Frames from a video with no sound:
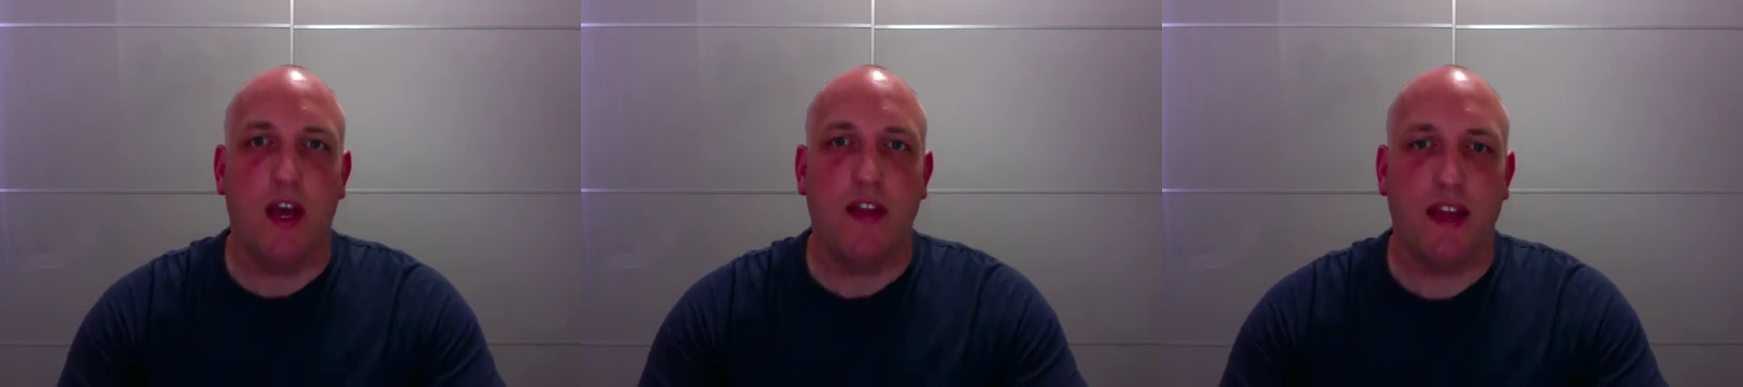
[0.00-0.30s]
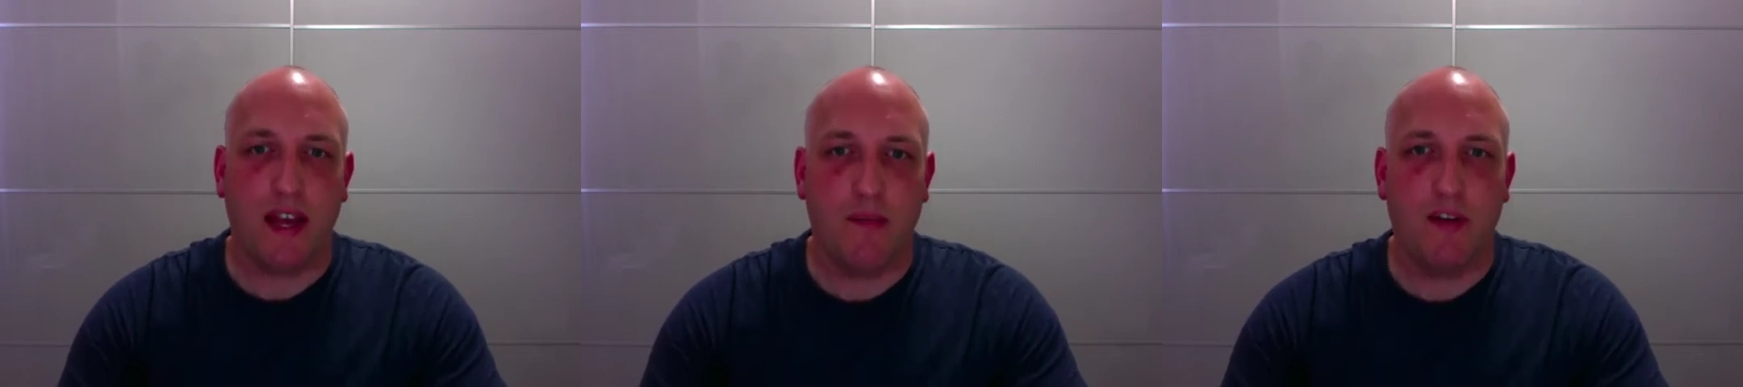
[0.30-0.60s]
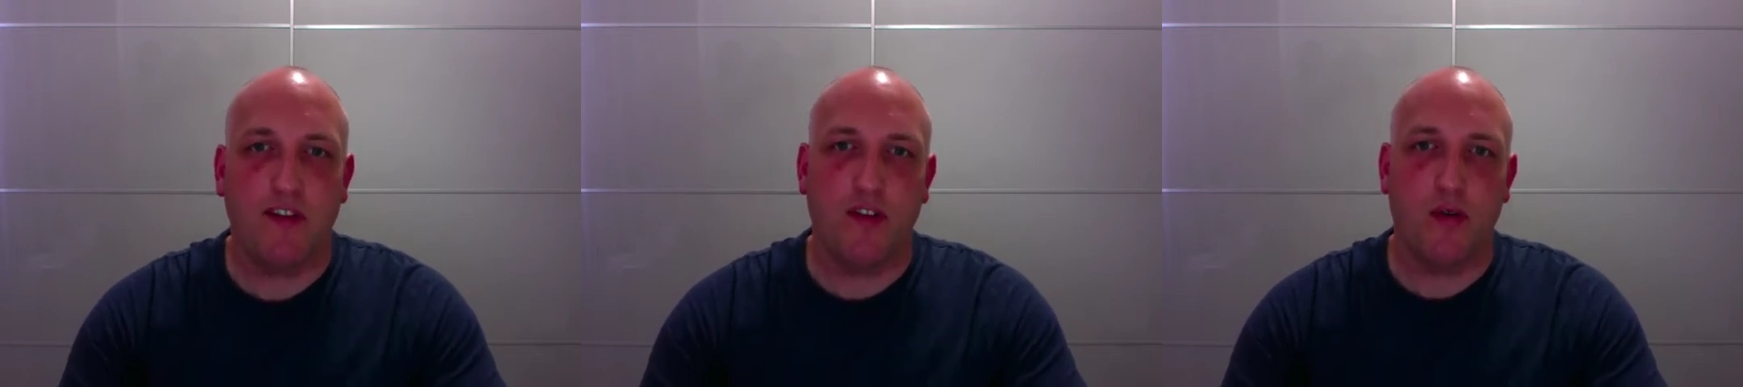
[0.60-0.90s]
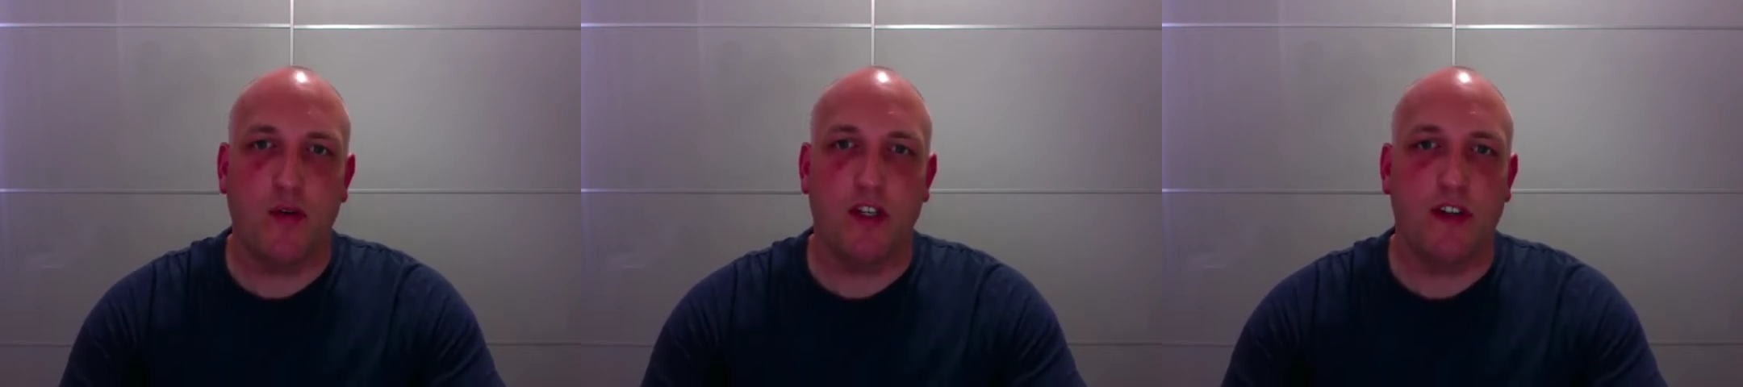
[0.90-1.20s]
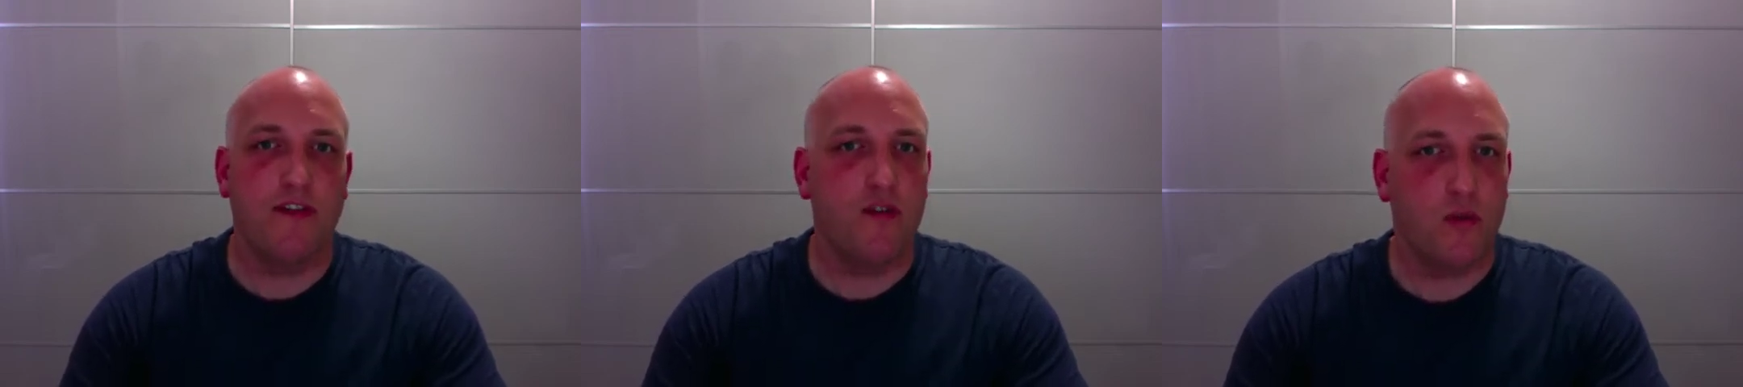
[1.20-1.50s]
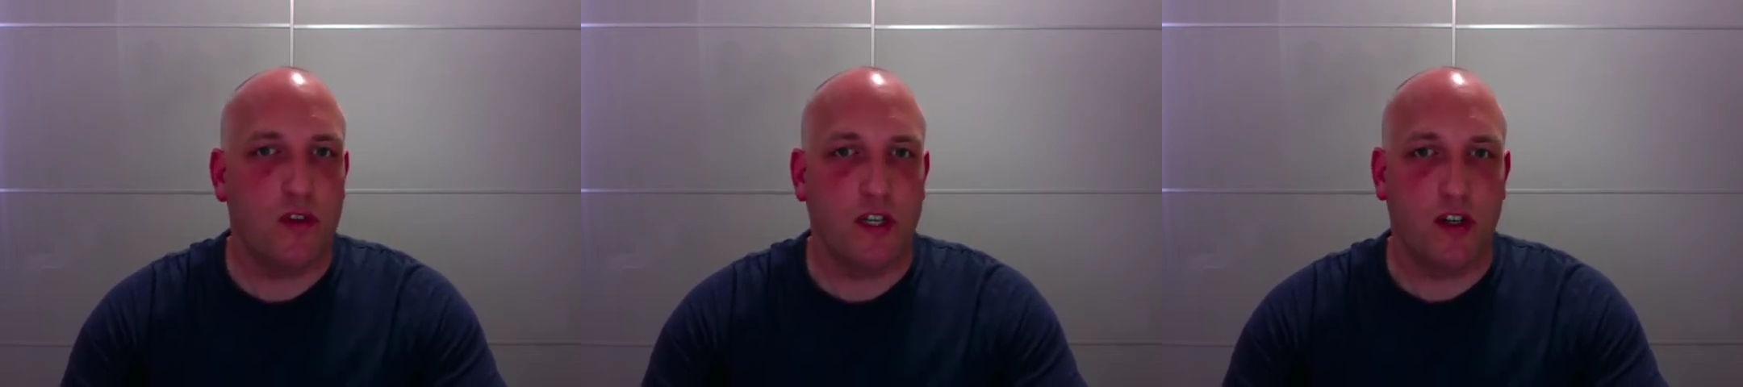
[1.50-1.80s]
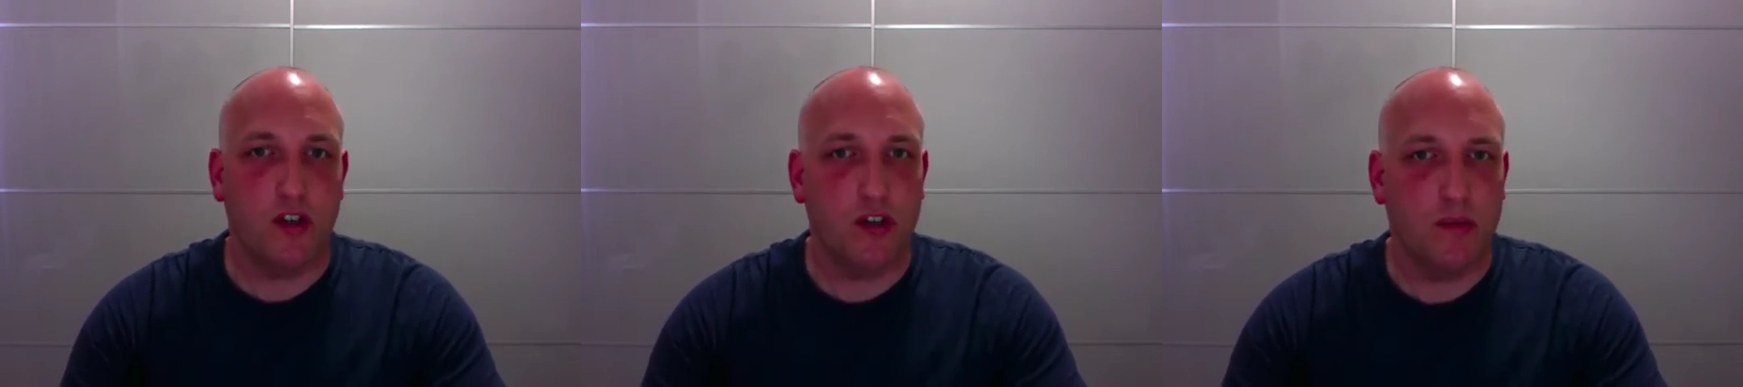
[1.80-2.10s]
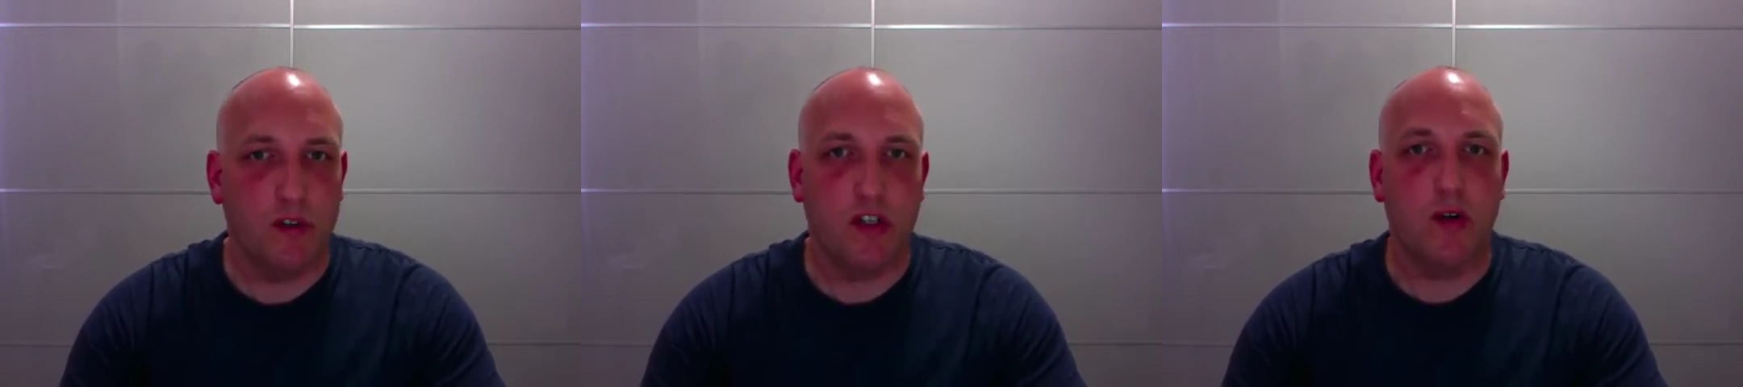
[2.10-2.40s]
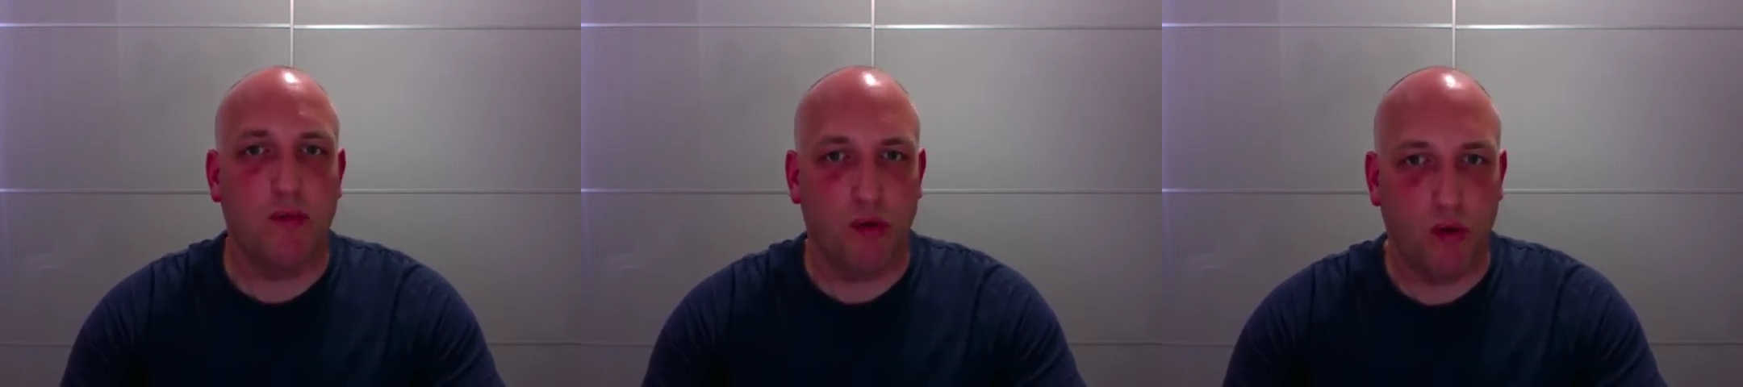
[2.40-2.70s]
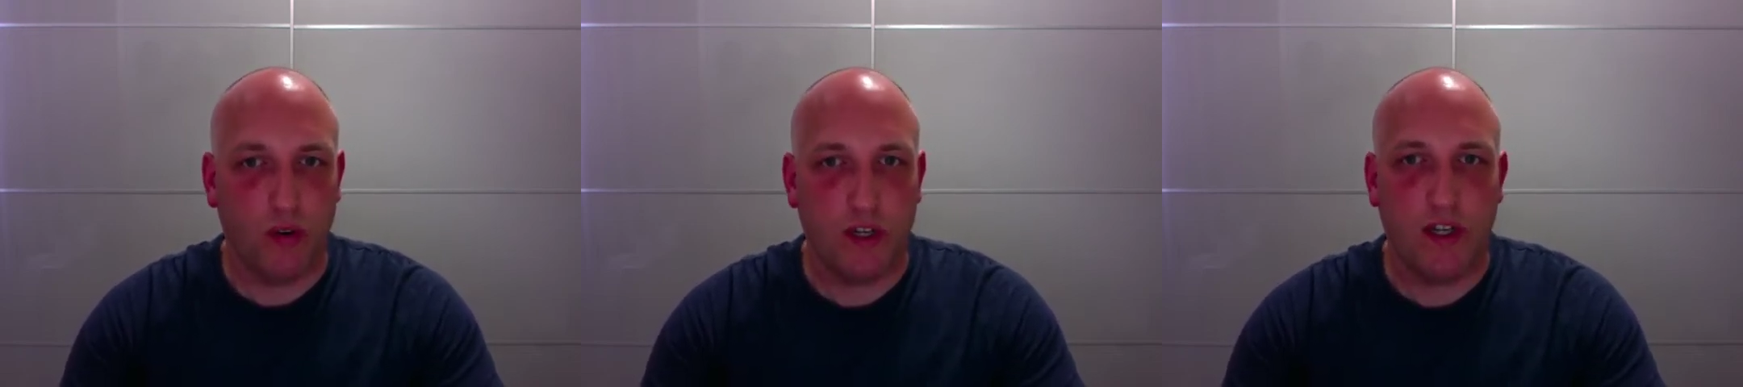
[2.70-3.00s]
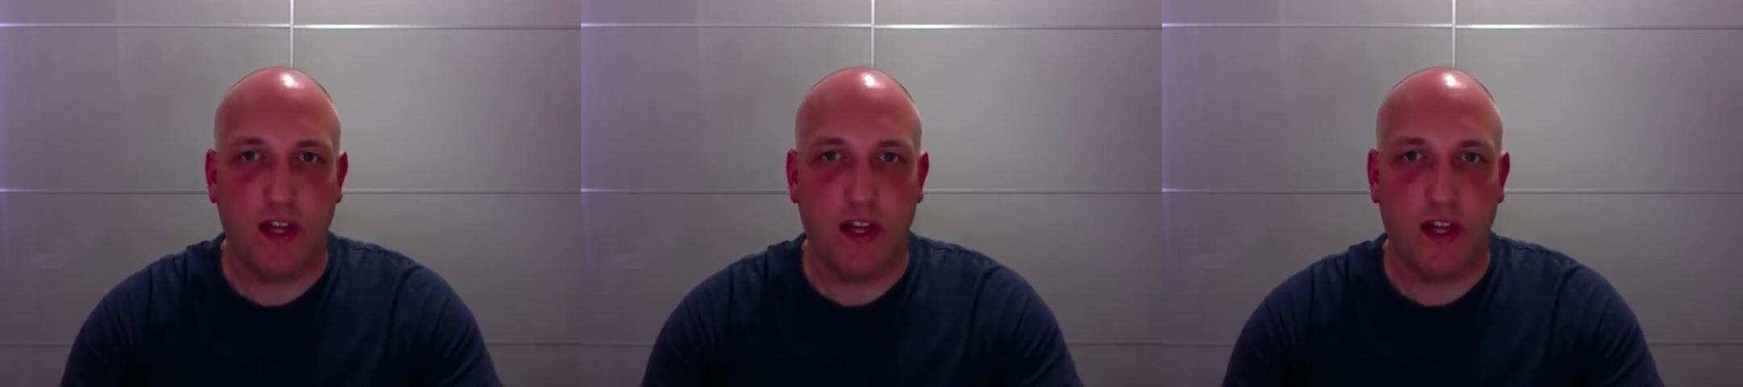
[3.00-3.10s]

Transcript: there can be difficulties in enforcing judgments abroad,